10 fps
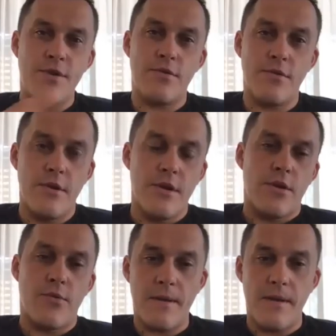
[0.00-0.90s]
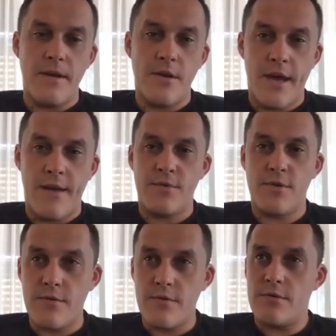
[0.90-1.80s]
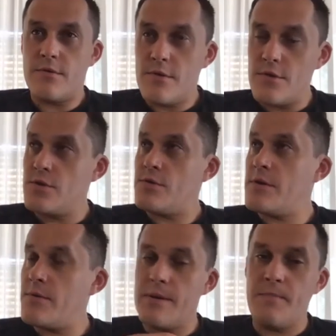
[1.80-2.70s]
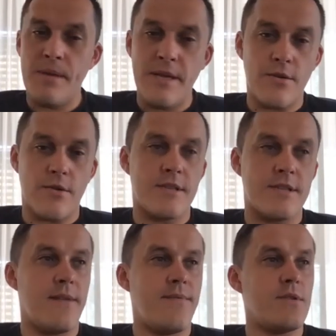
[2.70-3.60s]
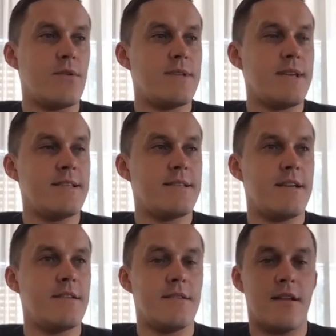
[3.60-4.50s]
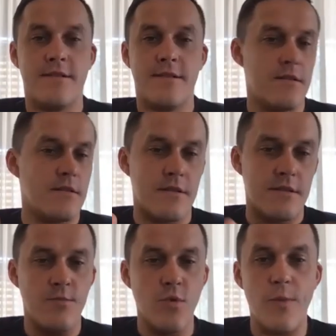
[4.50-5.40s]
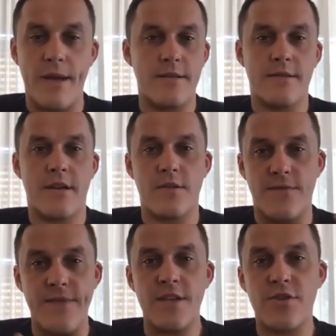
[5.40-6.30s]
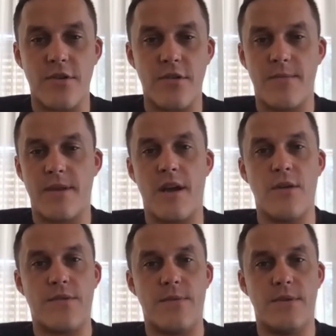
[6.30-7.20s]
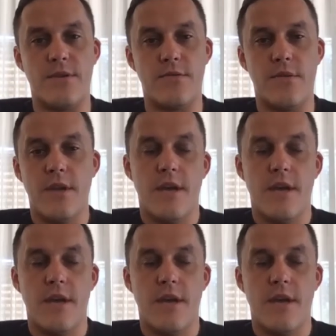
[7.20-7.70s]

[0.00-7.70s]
to do the repeat all the time for those exercises until this movement is kind of natural coming out from the you.